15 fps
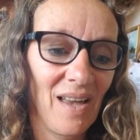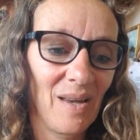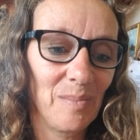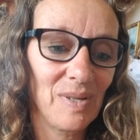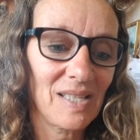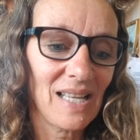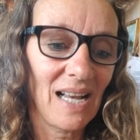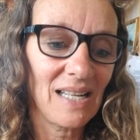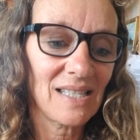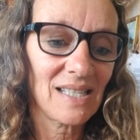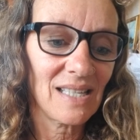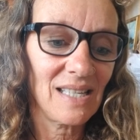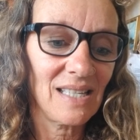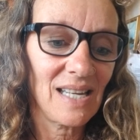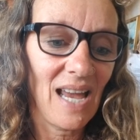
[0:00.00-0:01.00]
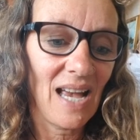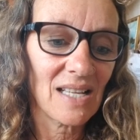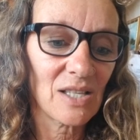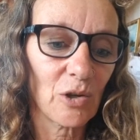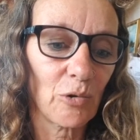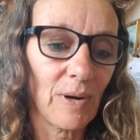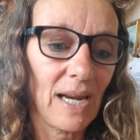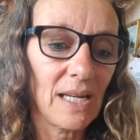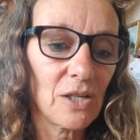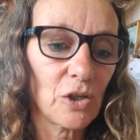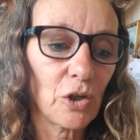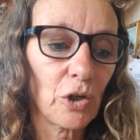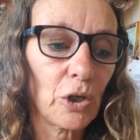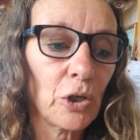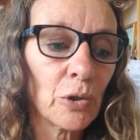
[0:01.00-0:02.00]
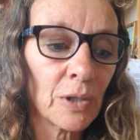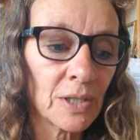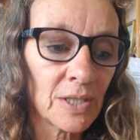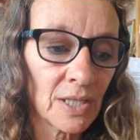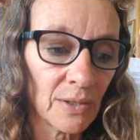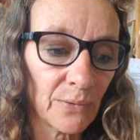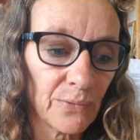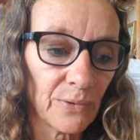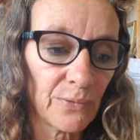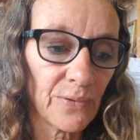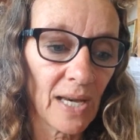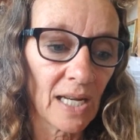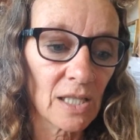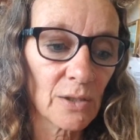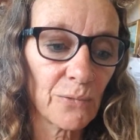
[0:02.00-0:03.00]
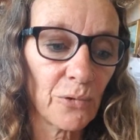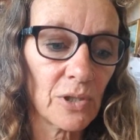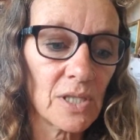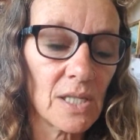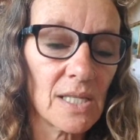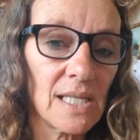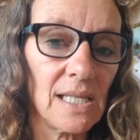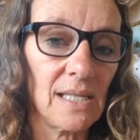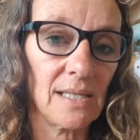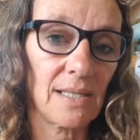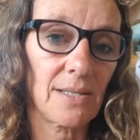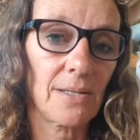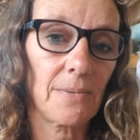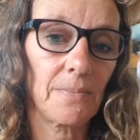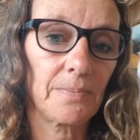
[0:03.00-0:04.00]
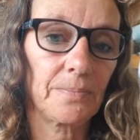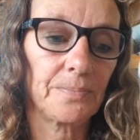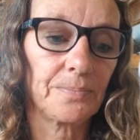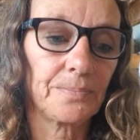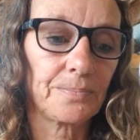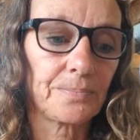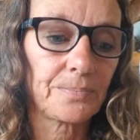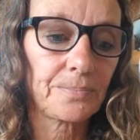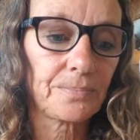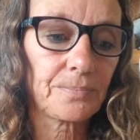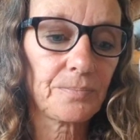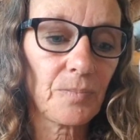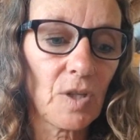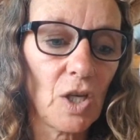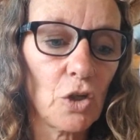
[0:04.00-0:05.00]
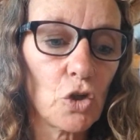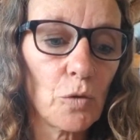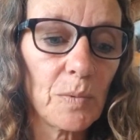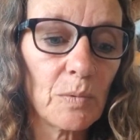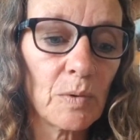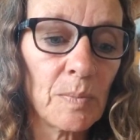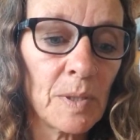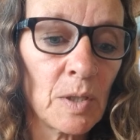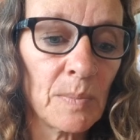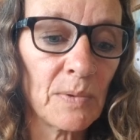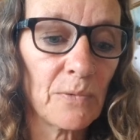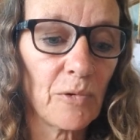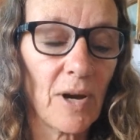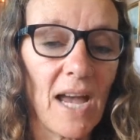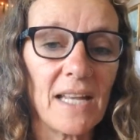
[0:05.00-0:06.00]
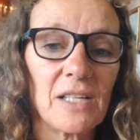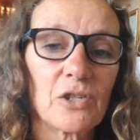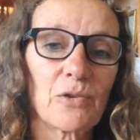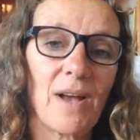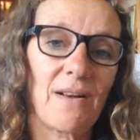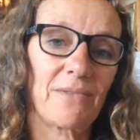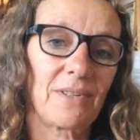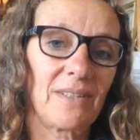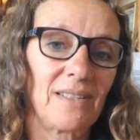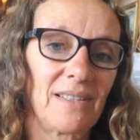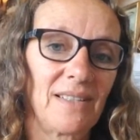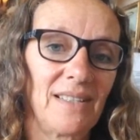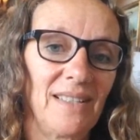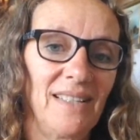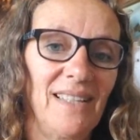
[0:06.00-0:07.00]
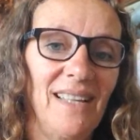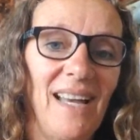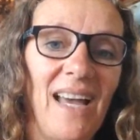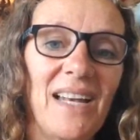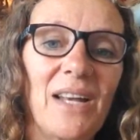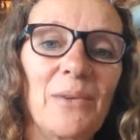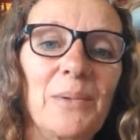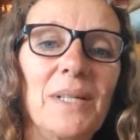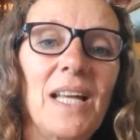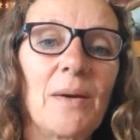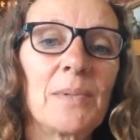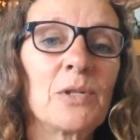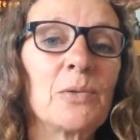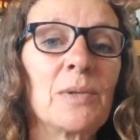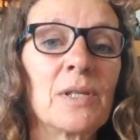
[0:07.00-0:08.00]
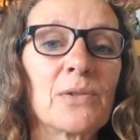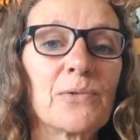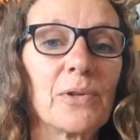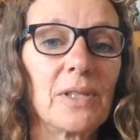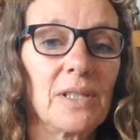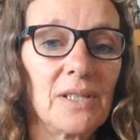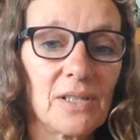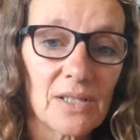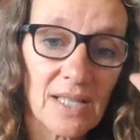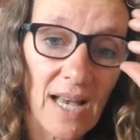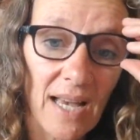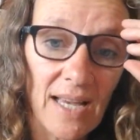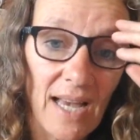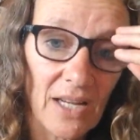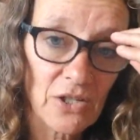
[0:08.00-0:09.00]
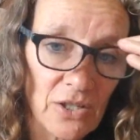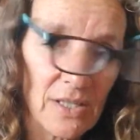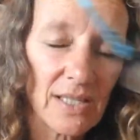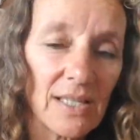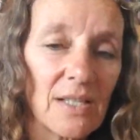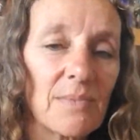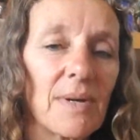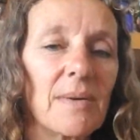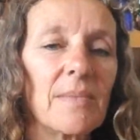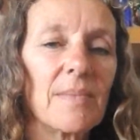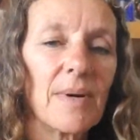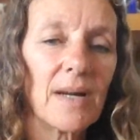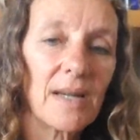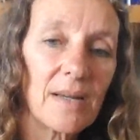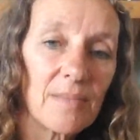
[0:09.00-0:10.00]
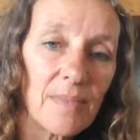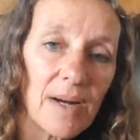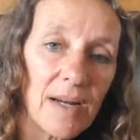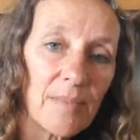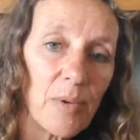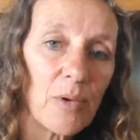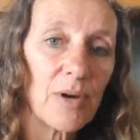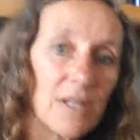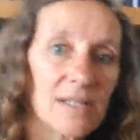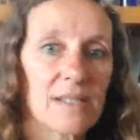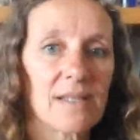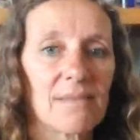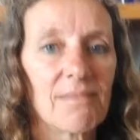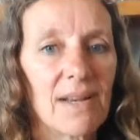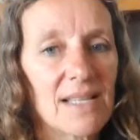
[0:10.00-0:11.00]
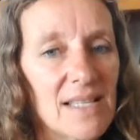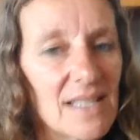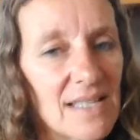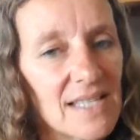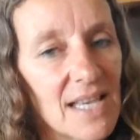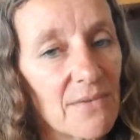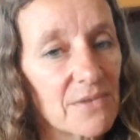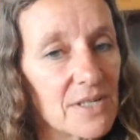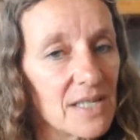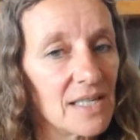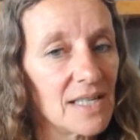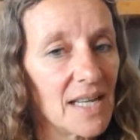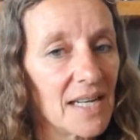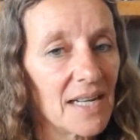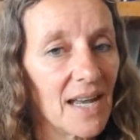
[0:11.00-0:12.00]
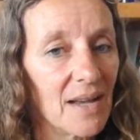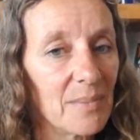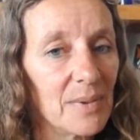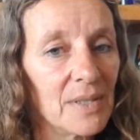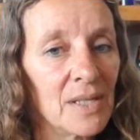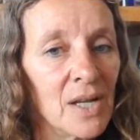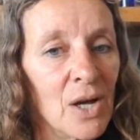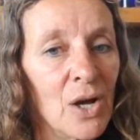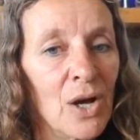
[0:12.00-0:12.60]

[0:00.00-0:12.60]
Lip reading: Besides, it has great curative effects for disease. It should be repeated before any travel. And I really have been doing this for years. I actually, since my son is 17, and I've been